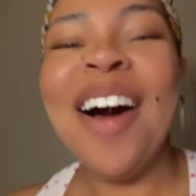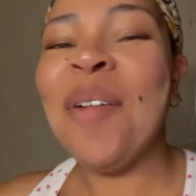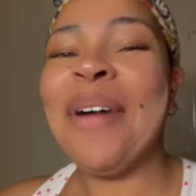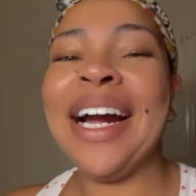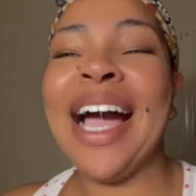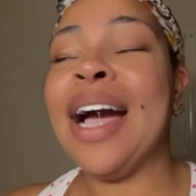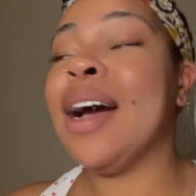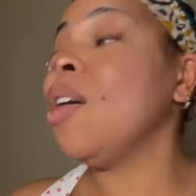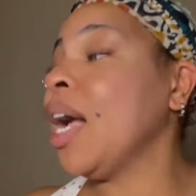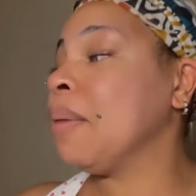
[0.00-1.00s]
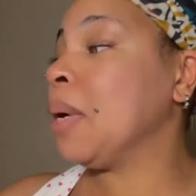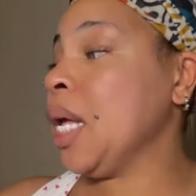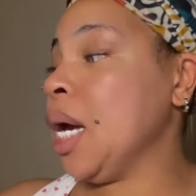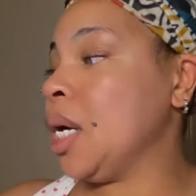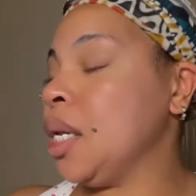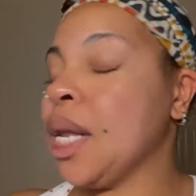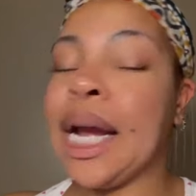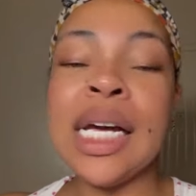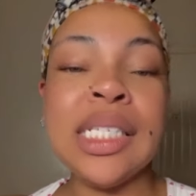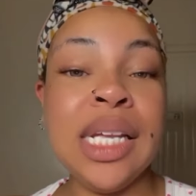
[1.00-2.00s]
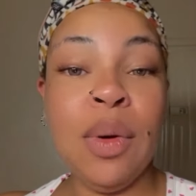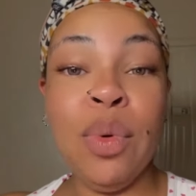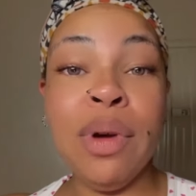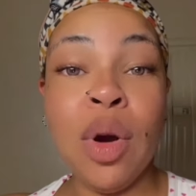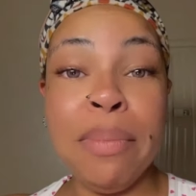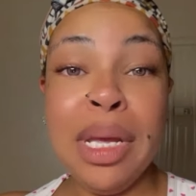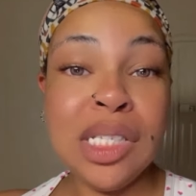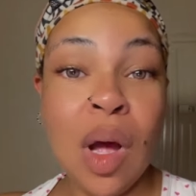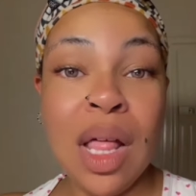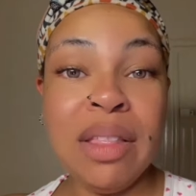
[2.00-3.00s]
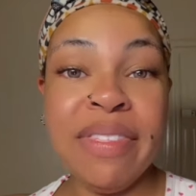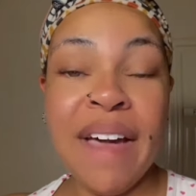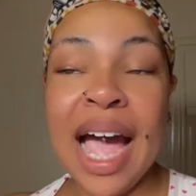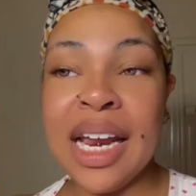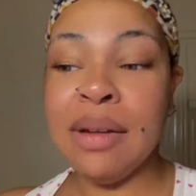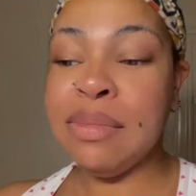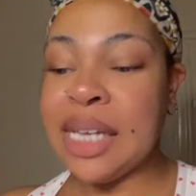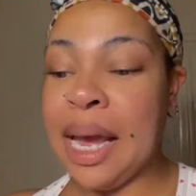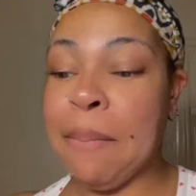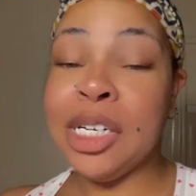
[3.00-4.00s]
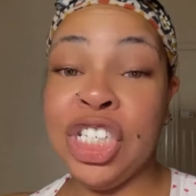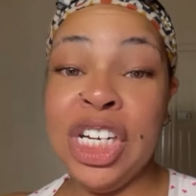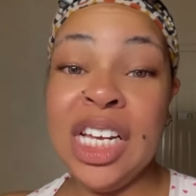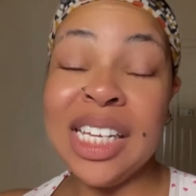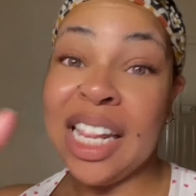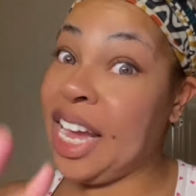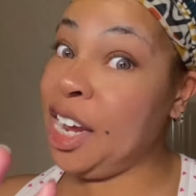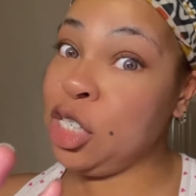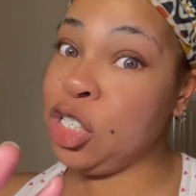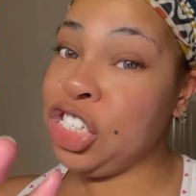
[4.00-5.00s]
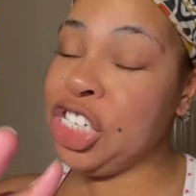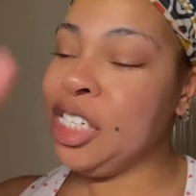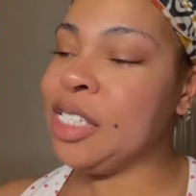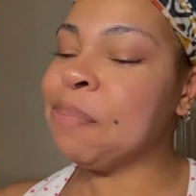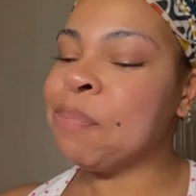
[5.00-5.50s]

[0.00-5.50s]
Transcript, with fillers: Oh my god. Okay, so yeah, like I said, we were gonna mix all of the items and put cheese and an extra cheese.